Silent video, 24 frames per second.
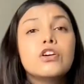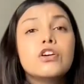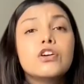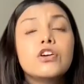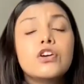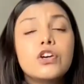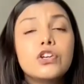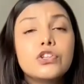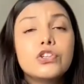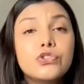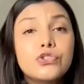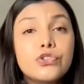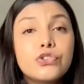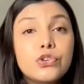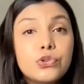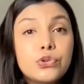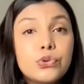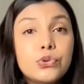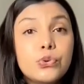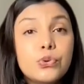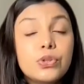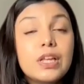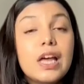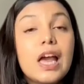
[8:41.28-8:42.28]

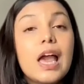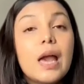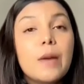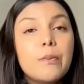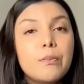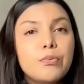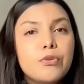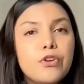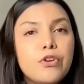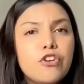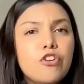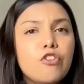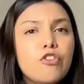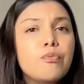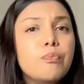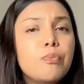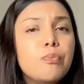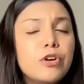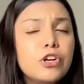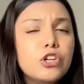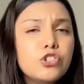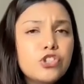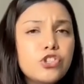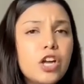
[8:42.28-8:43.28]
Khusro the emperor of
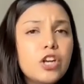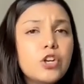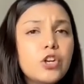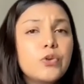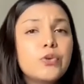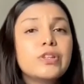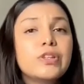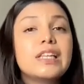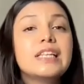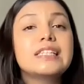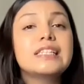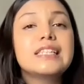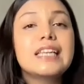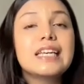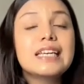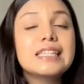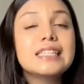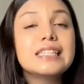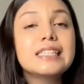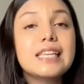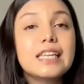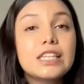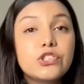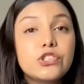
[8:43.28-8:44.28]
Persia during the
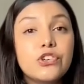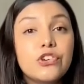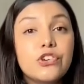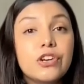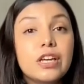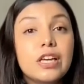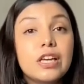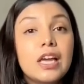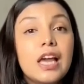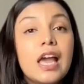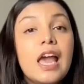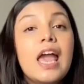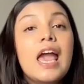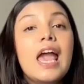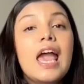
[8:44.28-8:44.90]
6th century,